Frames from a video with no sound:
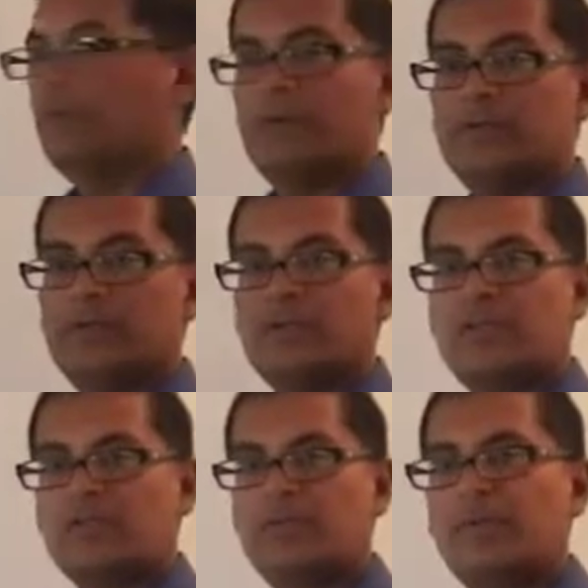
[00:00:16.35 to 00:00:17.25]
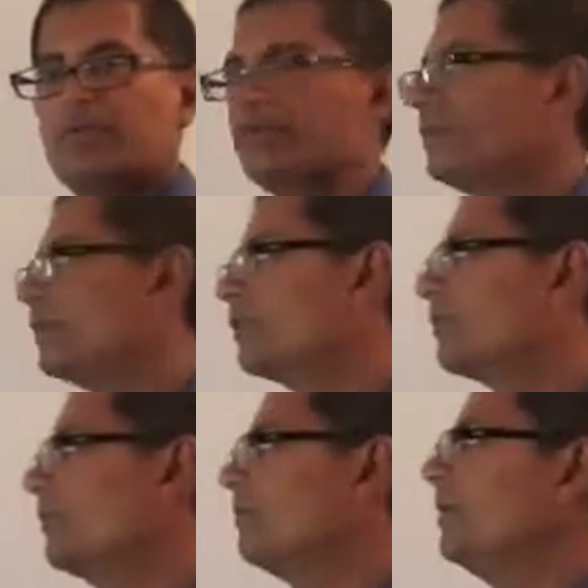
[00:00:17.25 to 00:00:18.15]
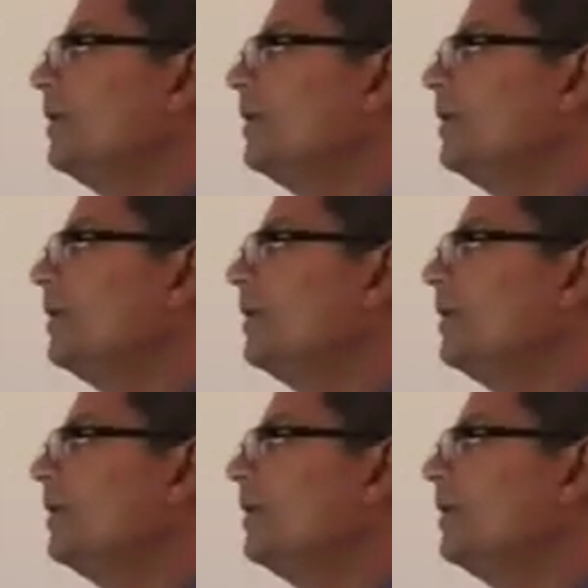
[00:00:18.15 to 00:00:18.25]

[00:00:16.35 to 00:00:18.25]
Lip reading: we look at this exponential function,